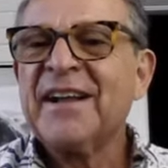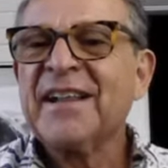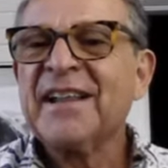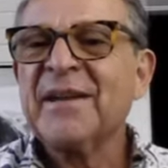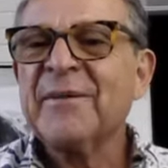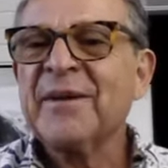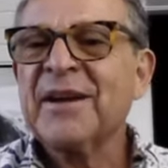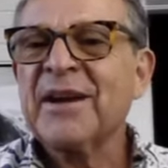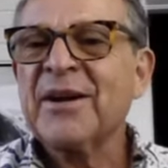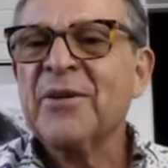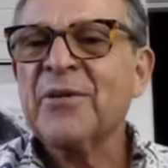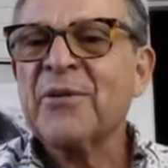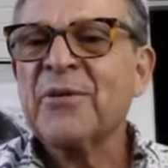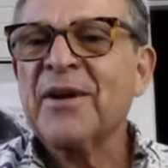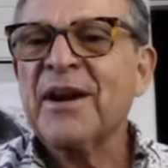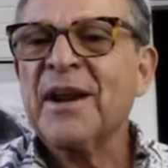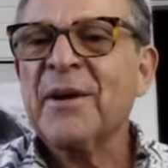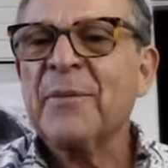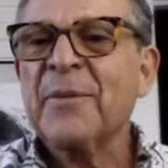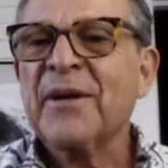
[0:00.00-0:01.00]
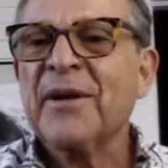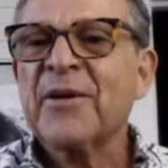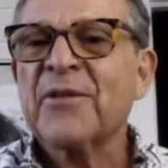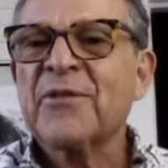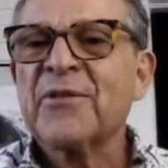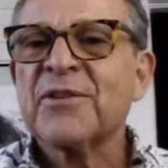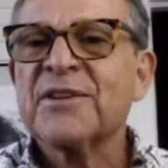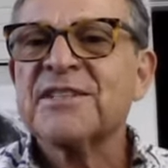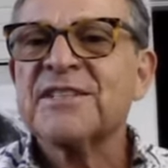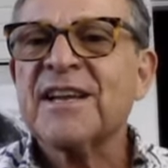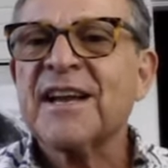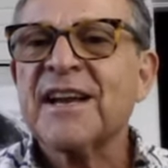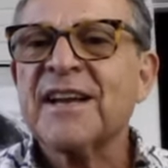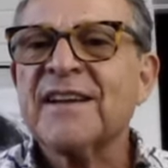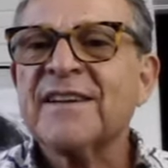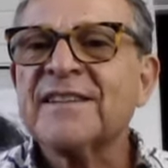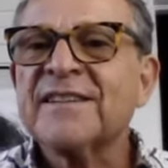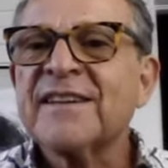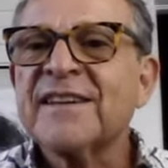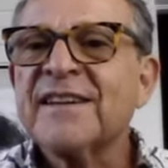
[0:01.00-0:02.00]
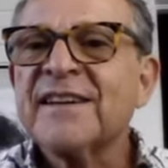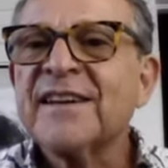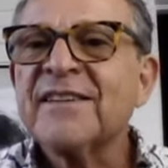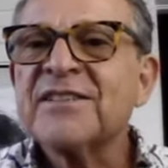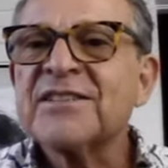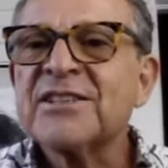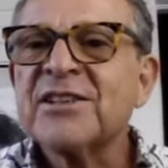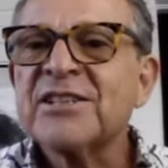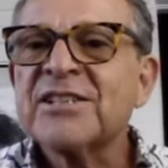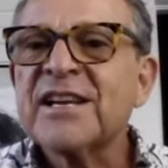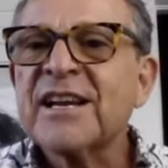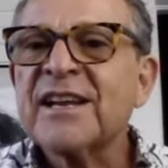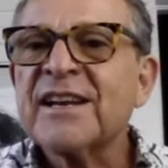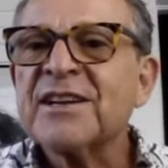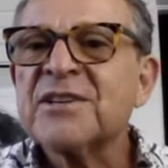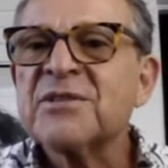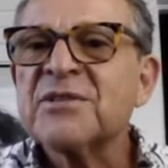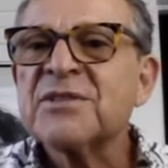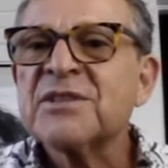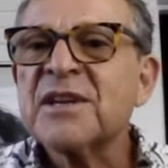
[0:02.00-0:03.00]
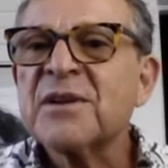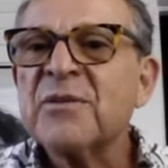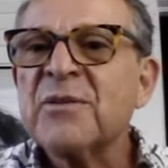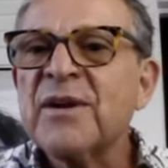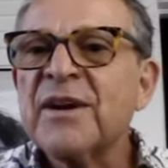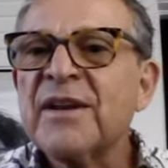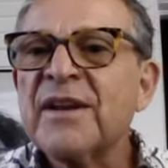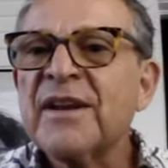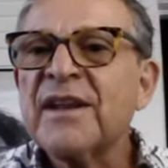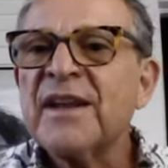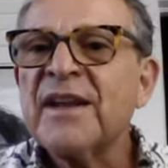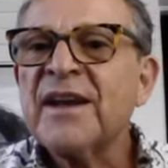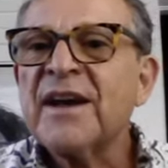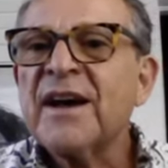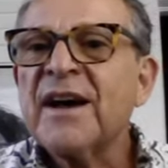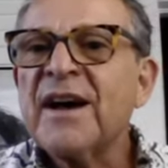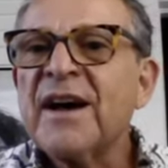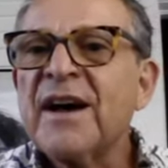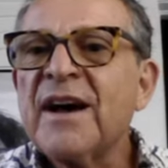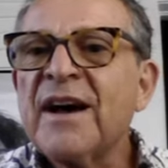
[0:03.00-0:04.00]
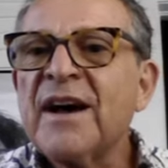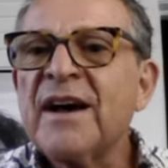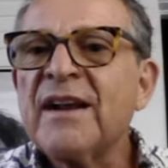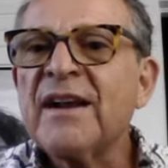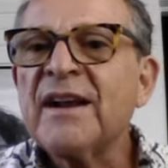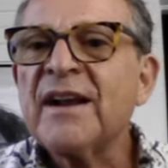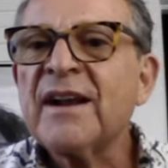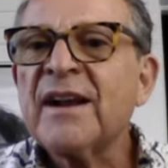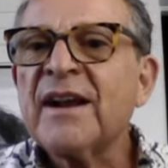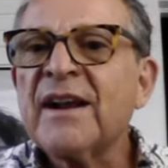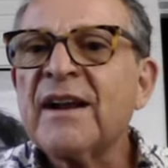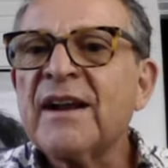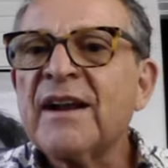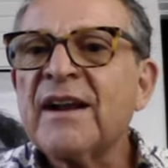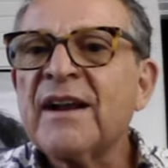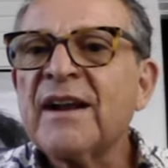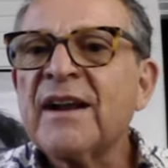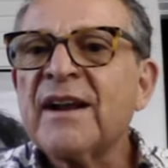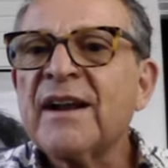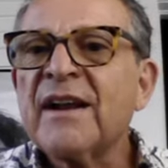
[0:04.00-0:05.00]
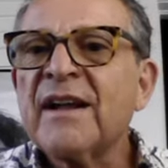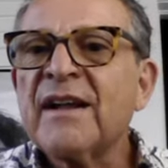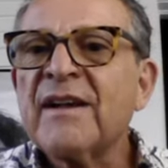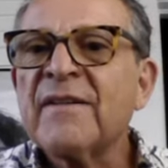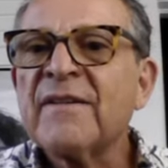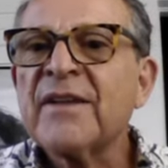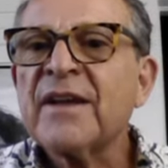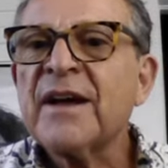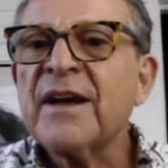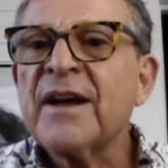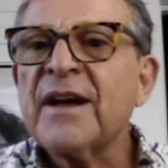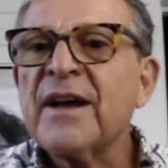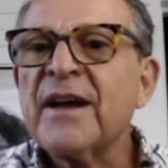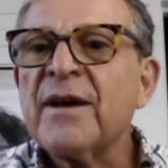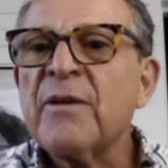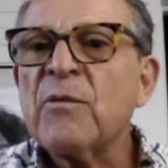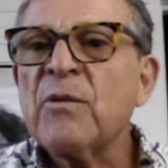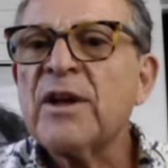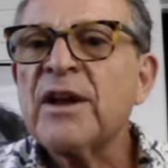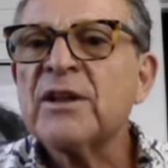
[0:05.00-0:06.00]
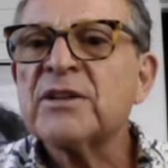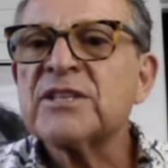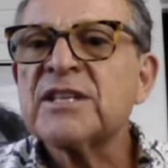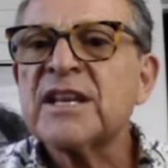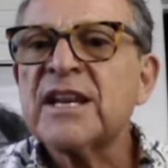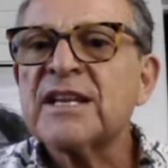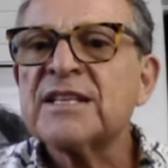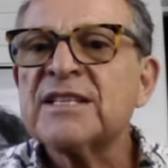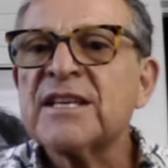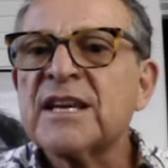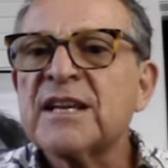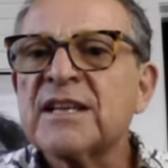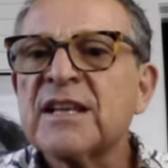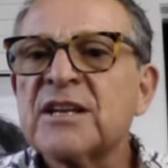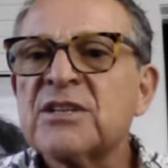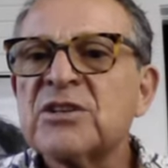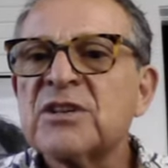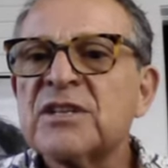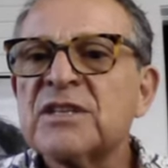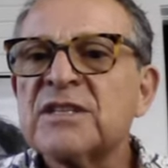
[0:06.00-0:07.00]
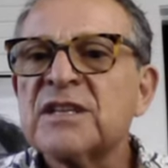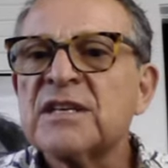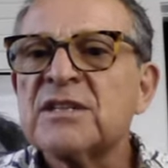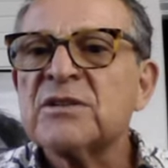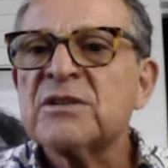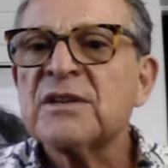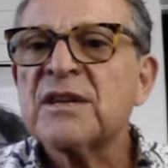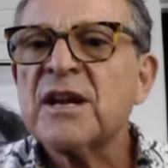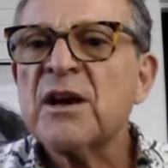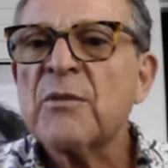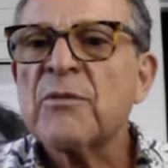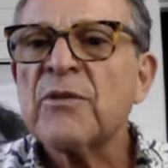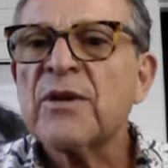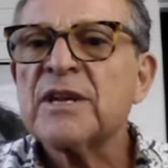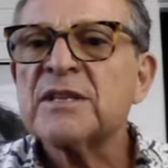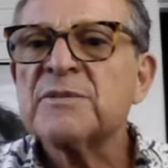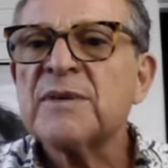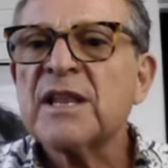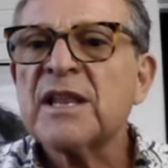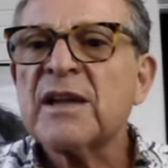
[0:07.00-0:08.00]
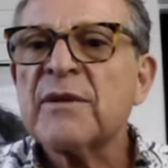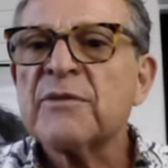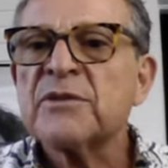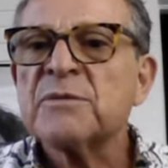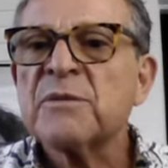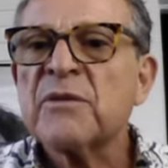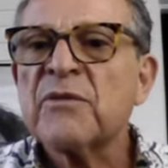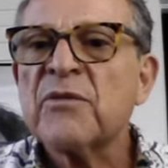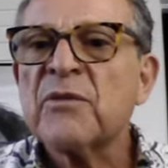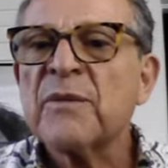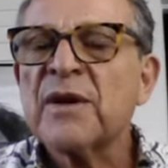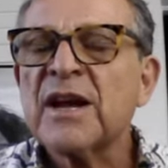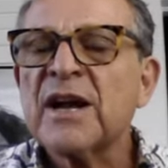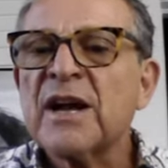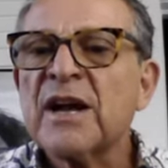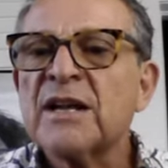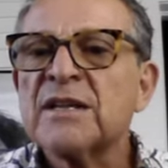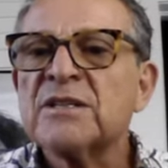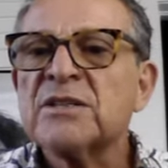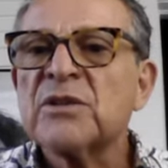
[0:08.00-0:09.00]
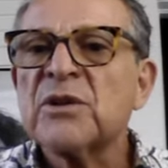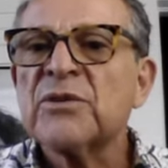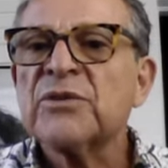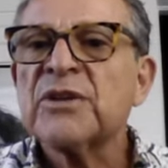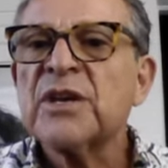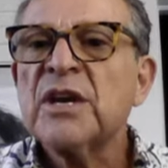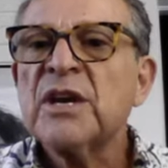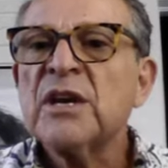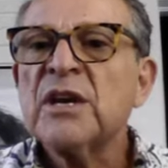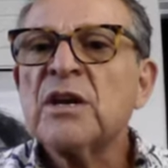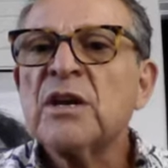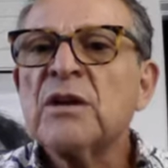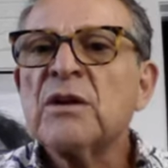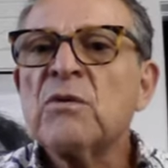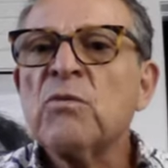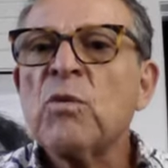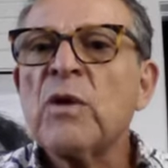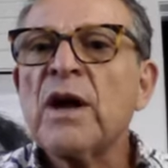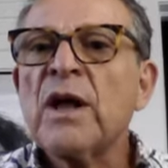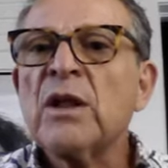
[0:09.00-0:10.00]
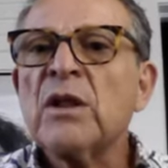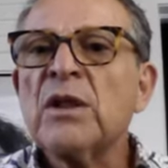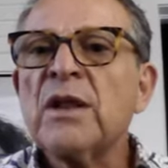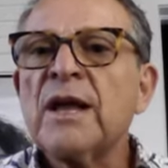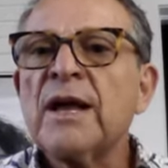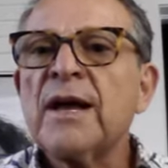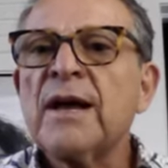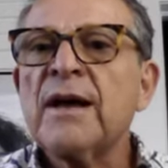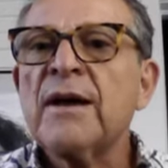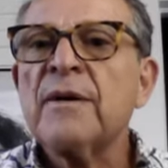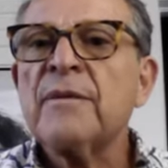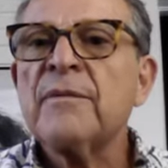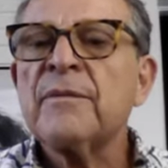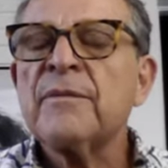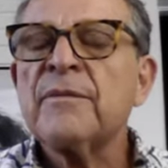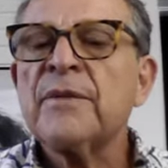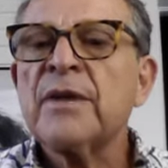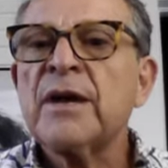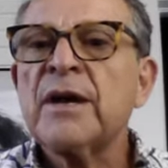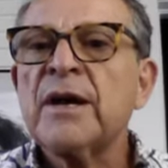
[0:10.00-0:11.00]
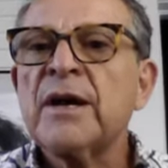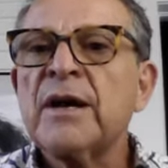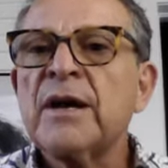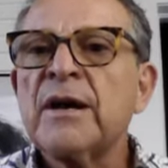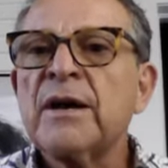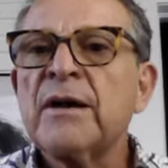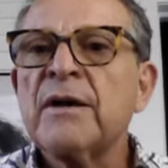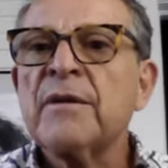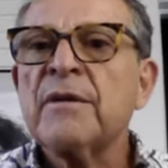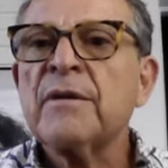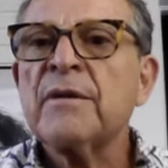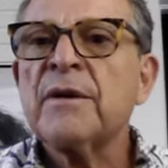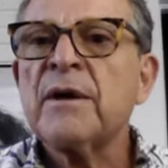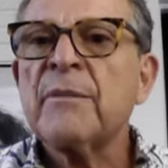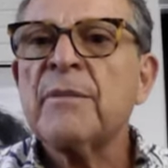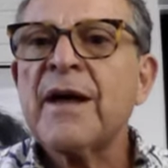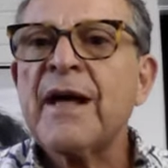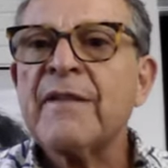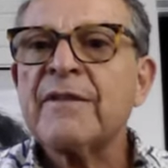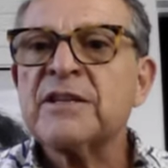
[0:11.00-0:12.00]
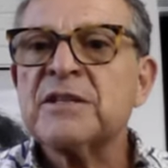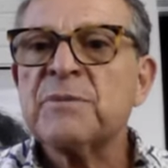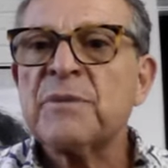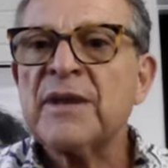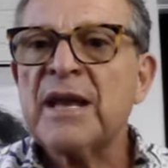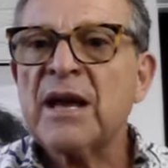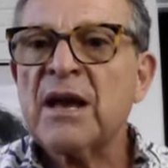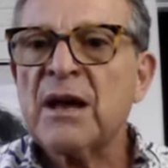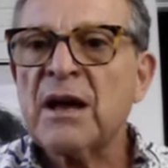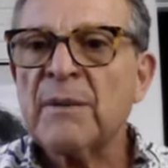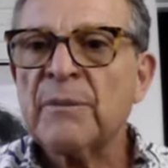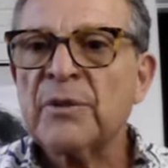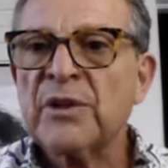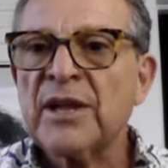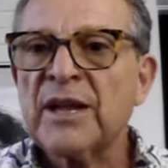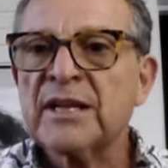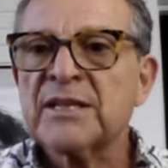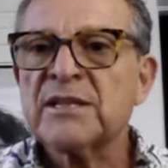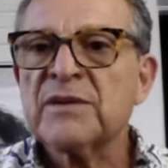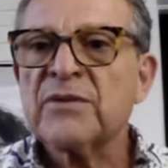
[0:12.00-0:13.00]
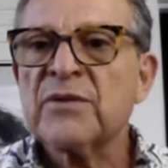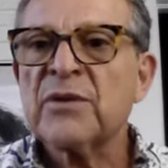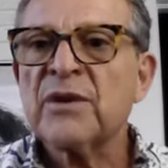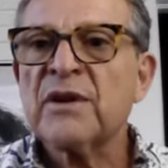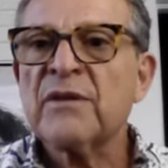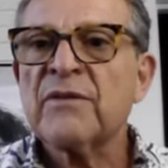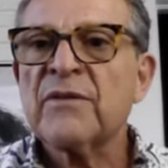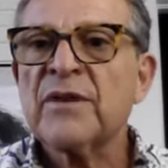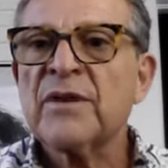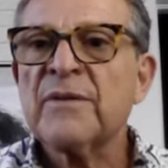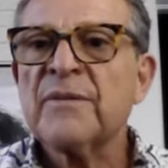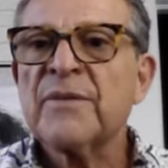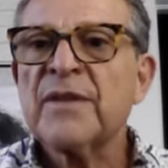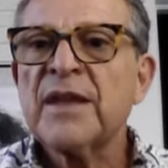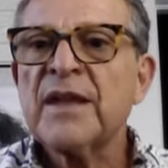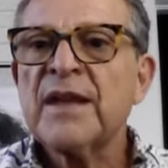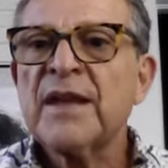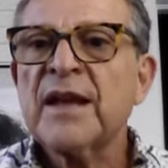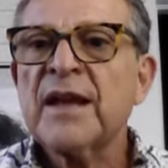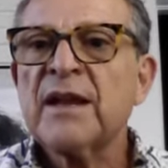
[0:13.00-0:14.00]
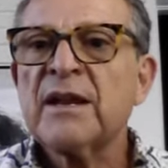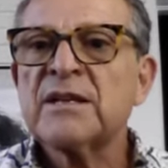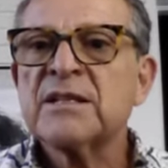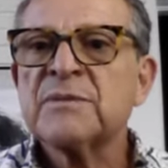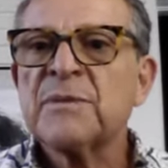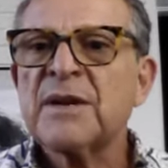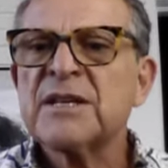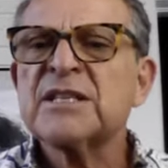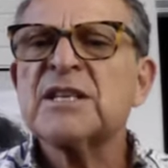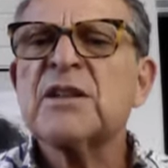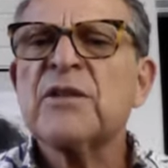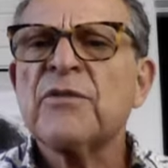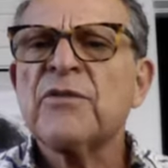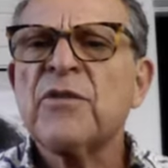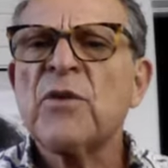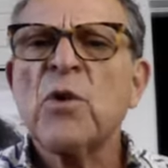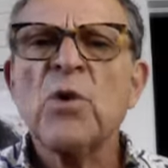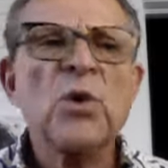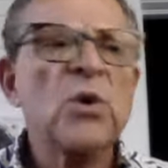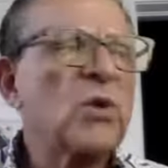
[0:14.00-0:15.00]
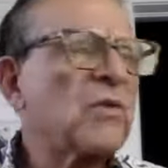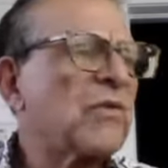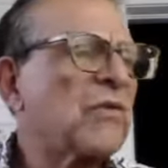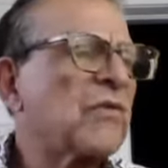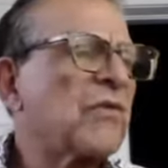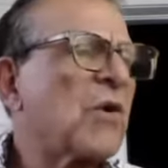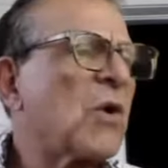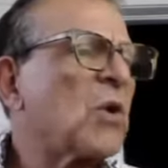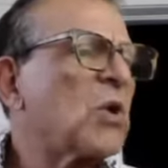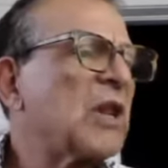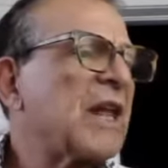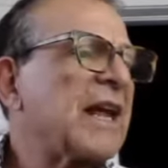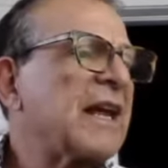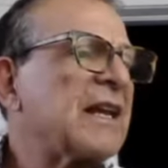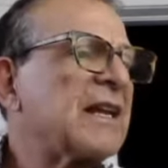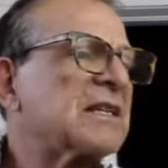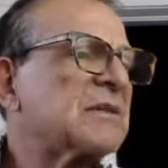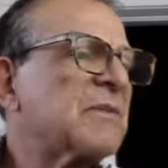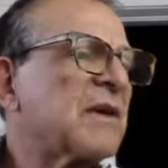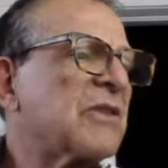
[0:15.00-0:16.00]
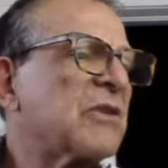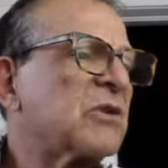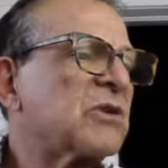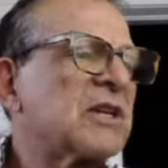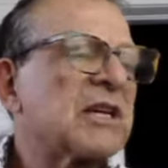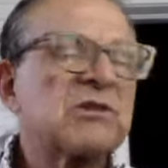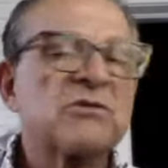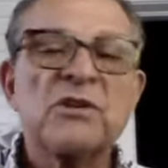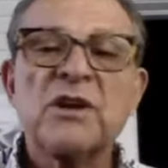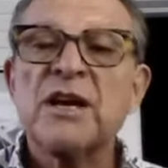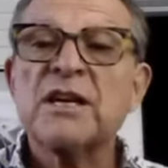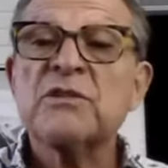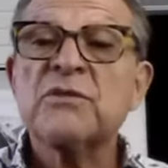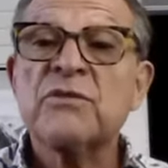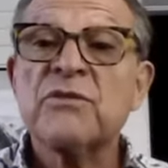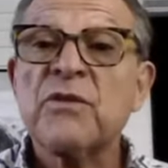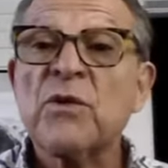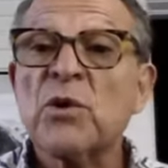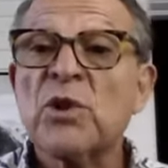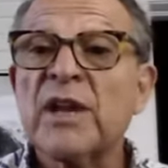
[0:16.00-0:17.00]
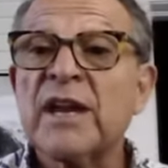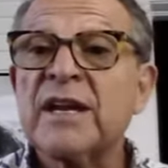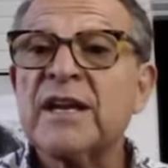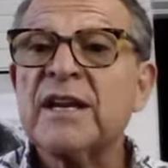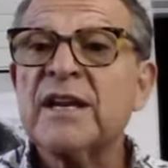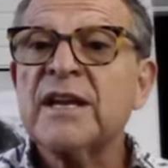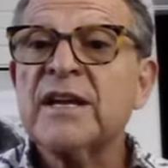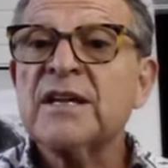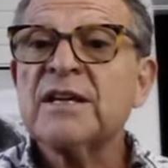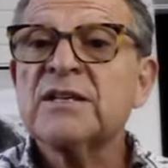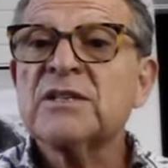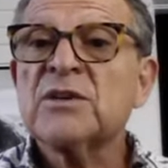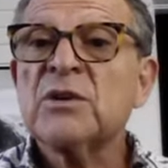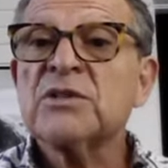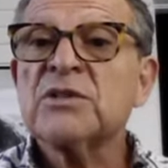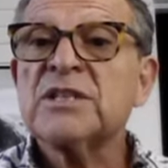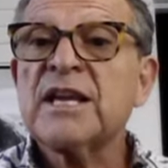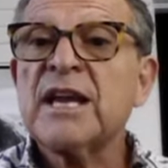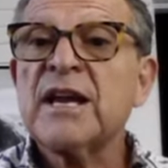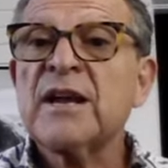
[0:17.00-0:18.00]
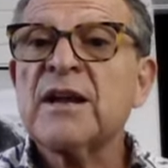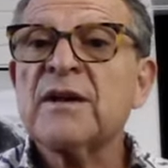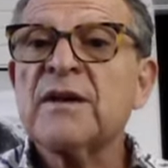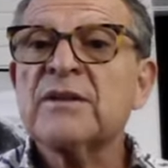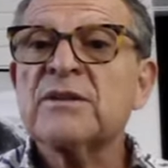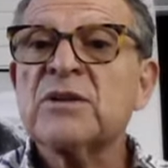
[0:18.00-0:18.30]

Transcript: Let me go run up here for a second. This looks like an interesting one. What else can I take that I should instead to help raise my levels before my consult? Well, a balanced B complex, if you have and especially the folate as methyl tetrahydrofolate. Don't take